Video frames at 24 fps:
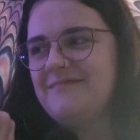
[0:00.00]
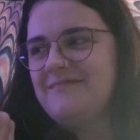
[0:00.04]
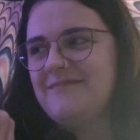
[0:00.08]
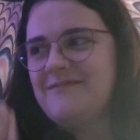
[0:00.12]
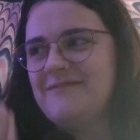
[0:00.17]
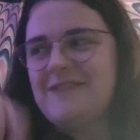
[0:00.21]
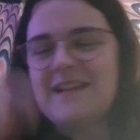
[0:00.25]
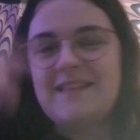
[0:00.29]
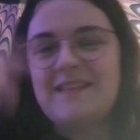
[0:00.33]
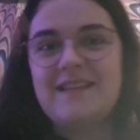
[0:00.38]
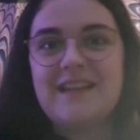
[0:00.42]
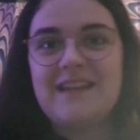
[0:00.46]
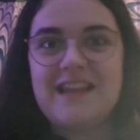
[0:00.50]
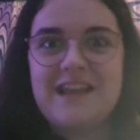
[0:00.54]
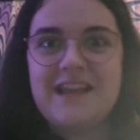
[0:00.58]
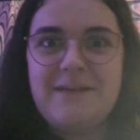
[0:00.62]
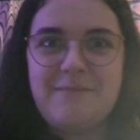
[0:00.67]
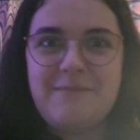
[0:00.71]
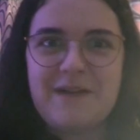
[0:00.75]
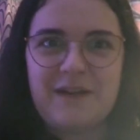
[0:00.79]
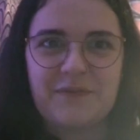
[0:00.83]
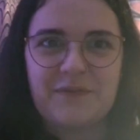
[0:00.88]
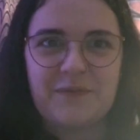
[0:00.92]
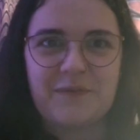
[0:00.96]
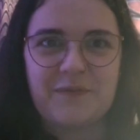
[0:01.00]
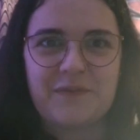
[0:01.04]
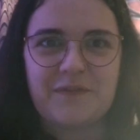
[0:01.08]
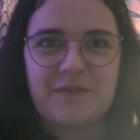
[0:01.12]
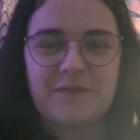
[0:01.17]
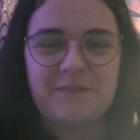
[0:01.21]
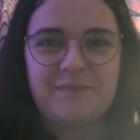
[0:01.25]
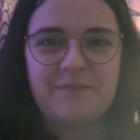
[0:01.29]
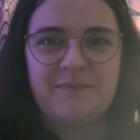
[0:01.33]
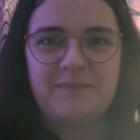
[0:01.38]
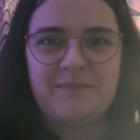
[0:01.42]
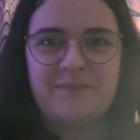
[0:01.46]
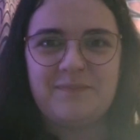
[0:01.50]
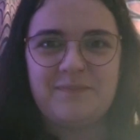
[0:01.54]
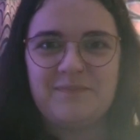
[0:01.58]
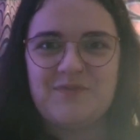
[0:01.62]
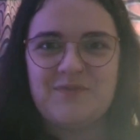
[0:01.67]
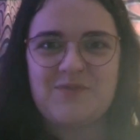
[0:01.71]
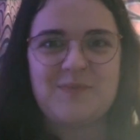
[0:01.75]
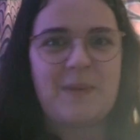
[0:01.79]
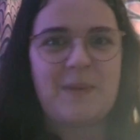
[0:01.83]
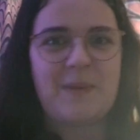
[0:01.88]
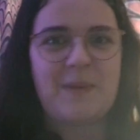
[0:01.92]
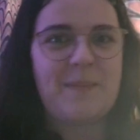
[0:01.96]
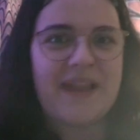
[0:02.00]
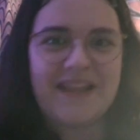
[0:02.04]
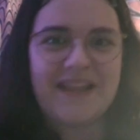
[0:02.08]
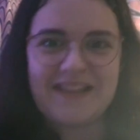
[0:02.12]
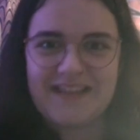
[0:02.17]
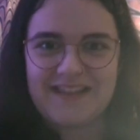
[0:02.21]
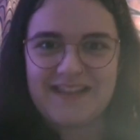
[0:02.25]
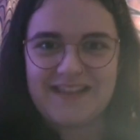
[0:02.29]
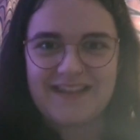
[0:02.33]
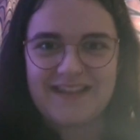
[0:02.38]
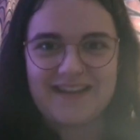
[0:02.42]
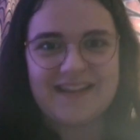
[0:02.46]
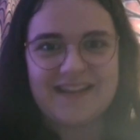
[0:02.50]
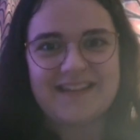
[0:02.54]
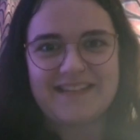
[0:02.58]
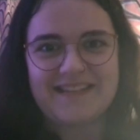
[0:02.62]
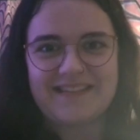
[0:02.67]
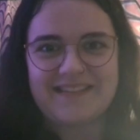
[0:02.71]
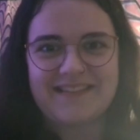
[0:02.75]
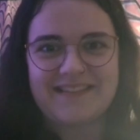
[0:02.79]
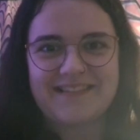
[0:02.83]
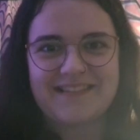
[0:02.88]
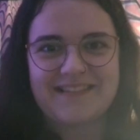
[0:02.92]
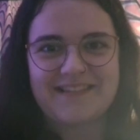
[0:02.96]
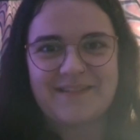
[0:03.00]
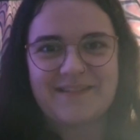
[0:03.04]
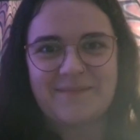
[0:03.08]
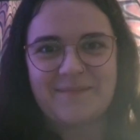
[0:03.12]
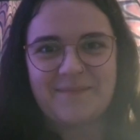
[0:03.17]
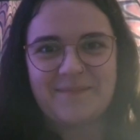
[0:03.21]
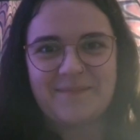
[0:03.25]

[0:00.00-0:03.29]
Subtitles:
emails to my mailing list.